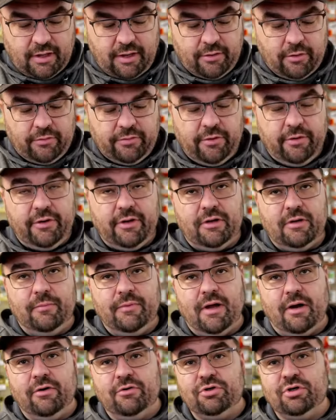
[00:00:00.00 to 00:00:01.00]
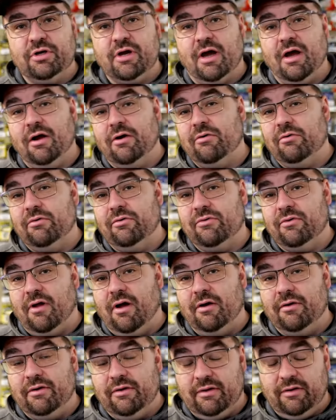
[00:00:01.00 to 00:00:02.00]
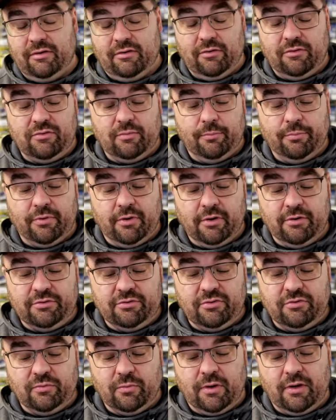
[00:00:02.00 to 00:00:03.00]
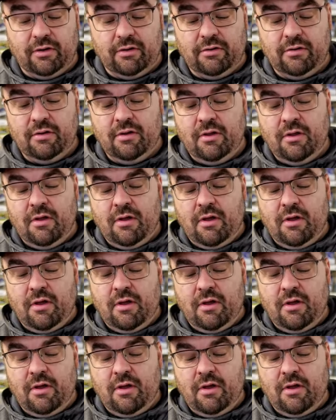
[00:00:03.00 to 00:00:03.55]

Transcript: I know they're getting them down in Chicago and some perch as well.